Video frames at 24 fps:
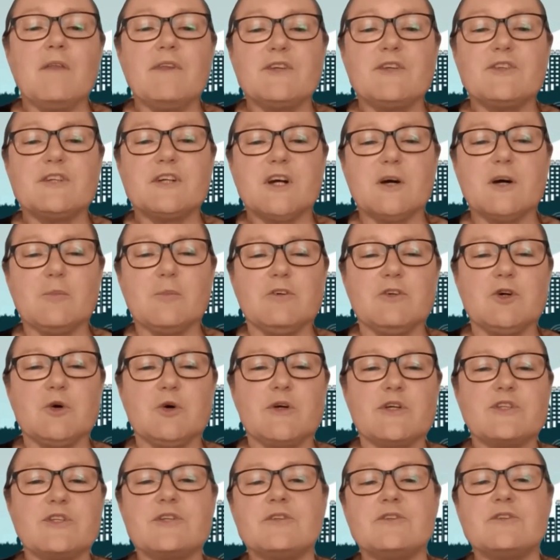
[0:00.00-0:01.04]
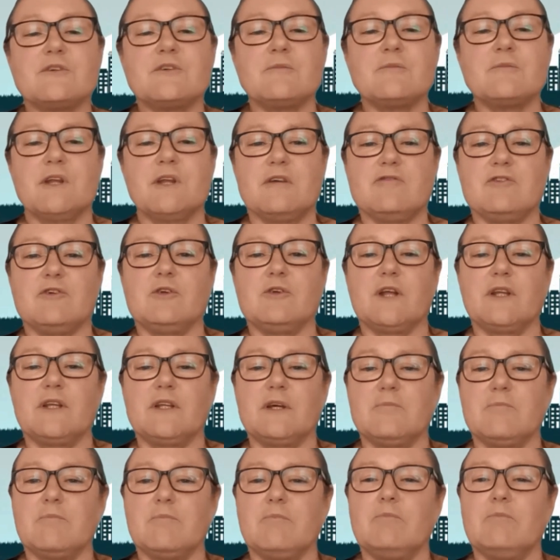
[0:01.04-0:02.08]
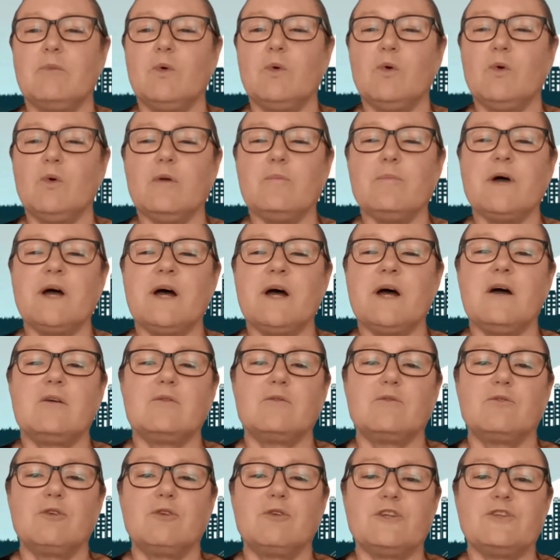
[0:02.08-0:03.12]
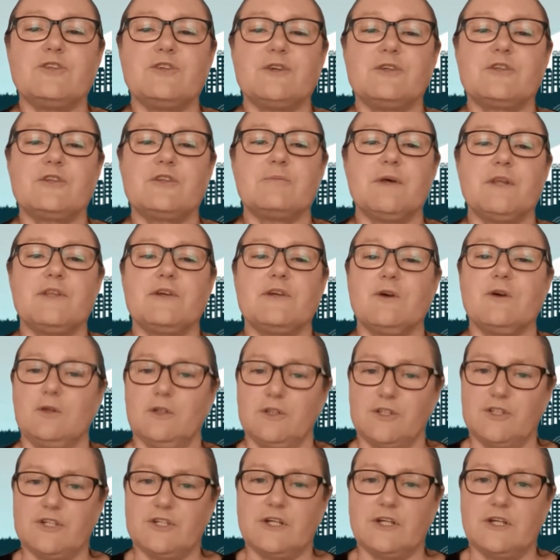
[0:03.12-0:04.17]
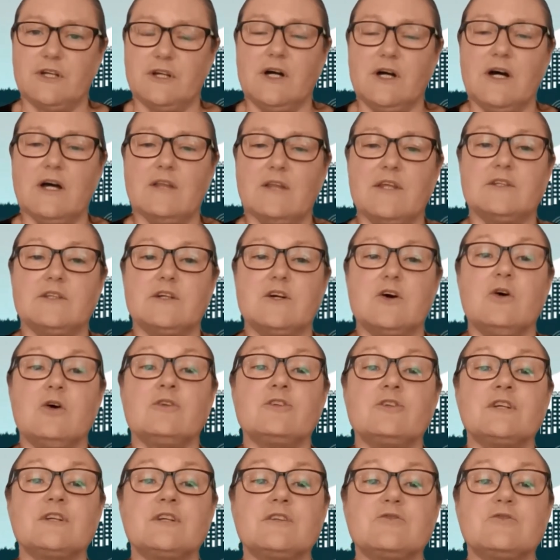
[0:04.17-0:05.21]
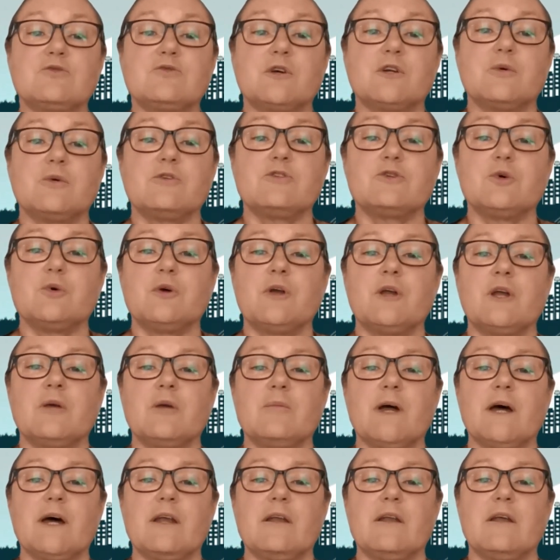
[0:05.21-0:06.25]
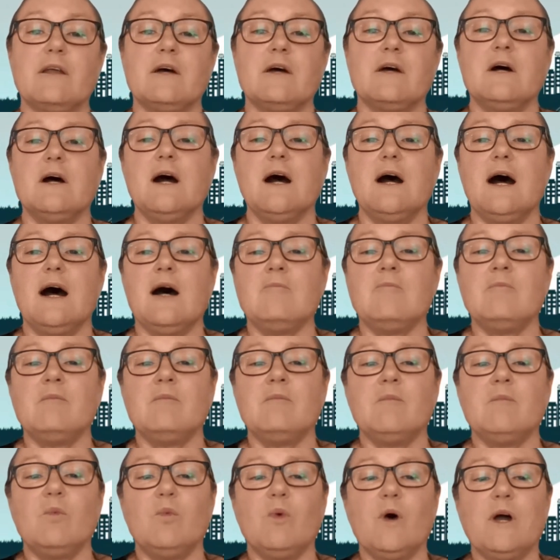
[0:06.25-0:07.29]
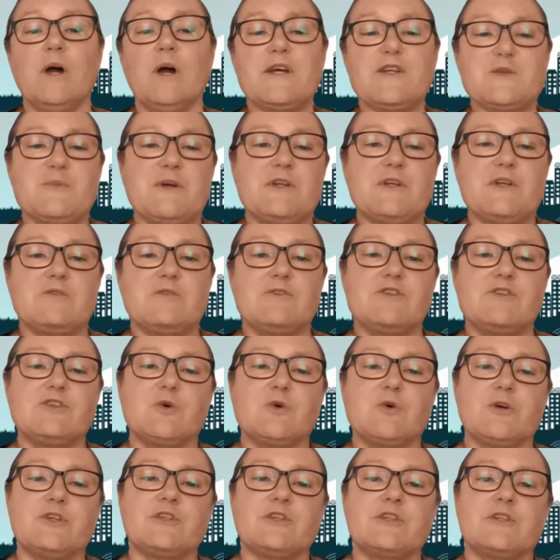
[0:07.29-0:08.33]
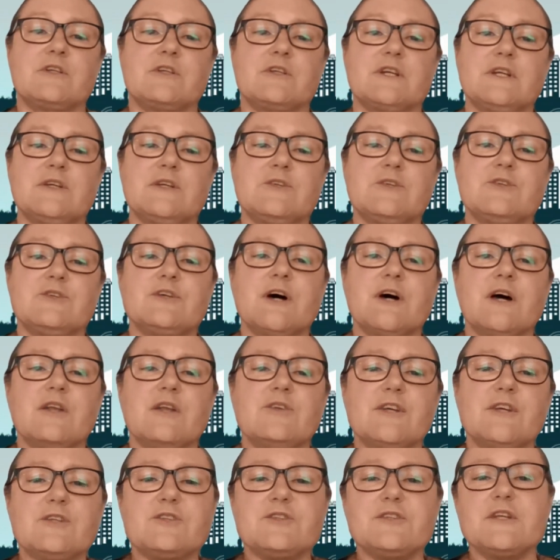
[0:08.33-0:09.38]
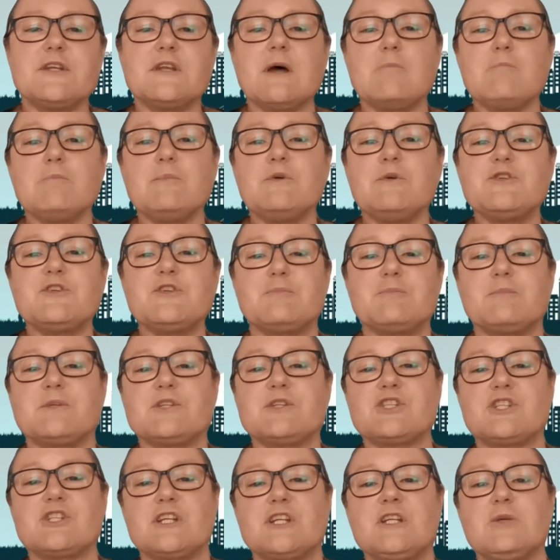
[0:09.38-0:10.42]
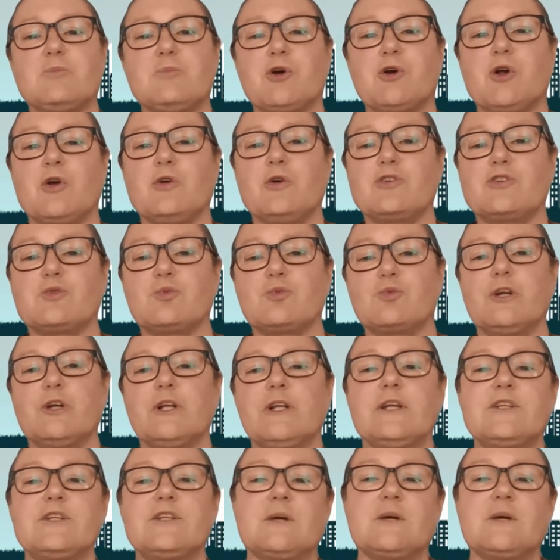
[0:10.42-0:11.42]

Um, there's a couple of questions from Neville, and they're more about research methodology uh, than the content of what you were talking about. Um, one aspect of his question is uh, Does the numbers and machine approach